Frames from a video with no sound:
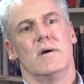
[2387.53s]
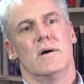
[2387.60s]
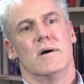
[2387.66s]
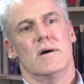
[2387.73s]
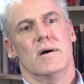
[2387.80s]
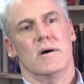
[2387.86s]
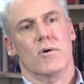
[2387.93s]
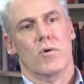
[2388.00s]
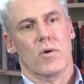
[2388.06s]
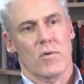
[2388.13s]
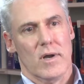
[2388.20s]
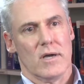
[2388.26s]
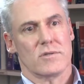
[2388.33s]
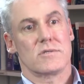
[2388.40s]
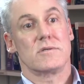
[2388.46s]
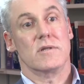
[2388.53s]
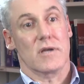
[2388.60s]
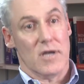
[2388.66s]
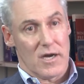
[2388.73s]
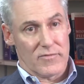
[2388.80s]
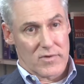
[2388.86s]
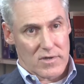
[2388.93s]
or else the
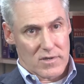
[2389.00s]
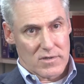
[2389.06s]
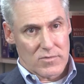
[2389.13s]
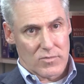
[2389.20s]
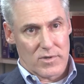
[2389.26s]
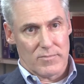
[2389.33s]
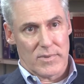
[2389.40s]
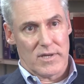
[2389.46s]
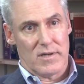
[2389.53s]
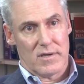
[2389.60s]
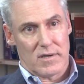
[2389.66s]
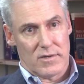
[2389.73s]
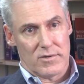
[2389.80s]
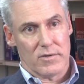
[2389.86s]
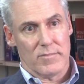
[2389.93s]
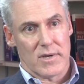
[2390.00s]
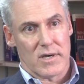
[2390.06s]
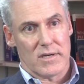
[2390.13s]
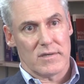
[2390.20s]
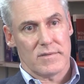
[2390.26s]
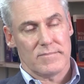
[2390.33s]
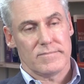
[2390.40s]
governor would be
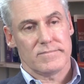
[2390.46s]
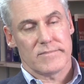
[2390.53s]
undermined,